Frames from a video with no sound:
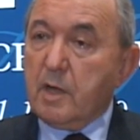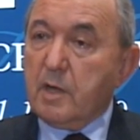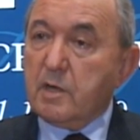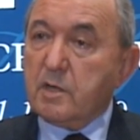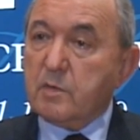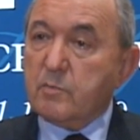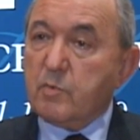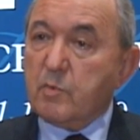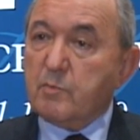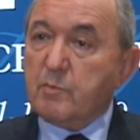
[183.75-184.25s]

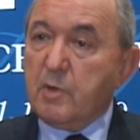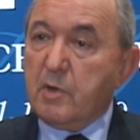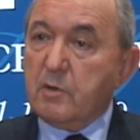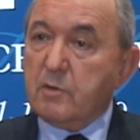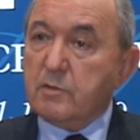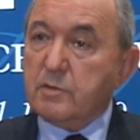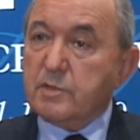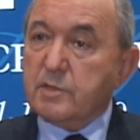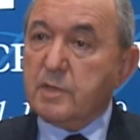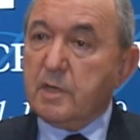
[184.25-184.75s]
going to
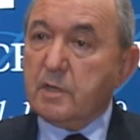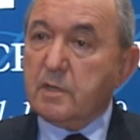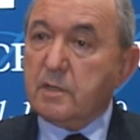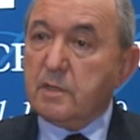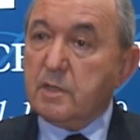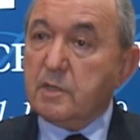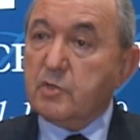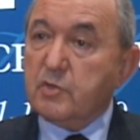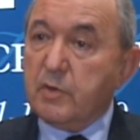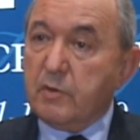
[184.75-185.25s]
propose that
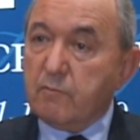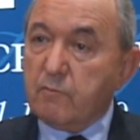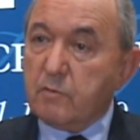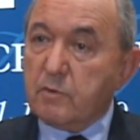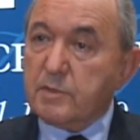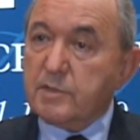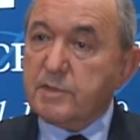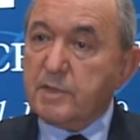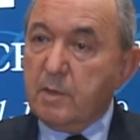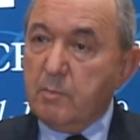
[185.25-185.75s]
the
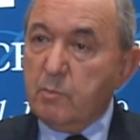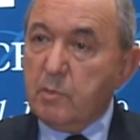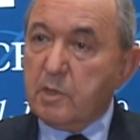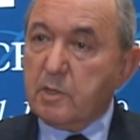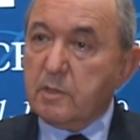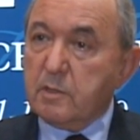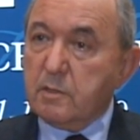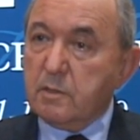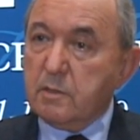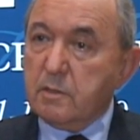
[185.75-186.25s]
General
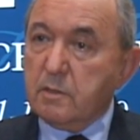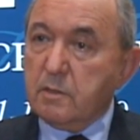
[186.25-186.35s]
Assembly